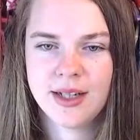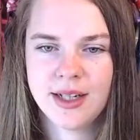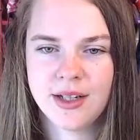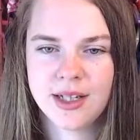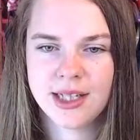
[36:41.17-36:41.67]

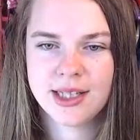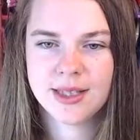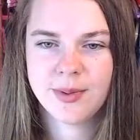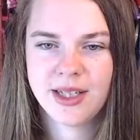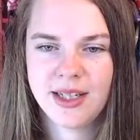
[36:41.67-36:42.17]
And you click
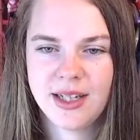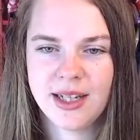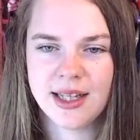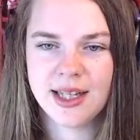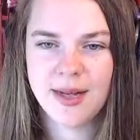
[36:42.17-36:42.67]
this point
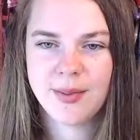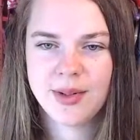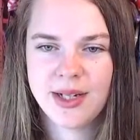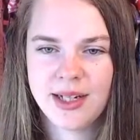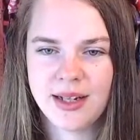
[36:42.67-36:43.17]
and that
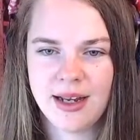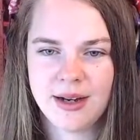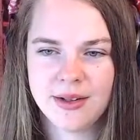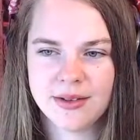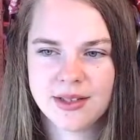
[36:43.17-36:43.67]
point, and
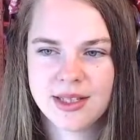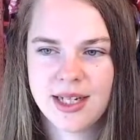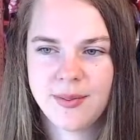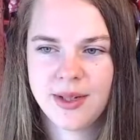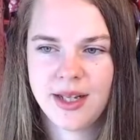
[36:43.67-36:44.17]
now it'll
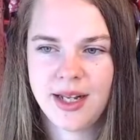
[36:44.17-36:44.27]
snap it.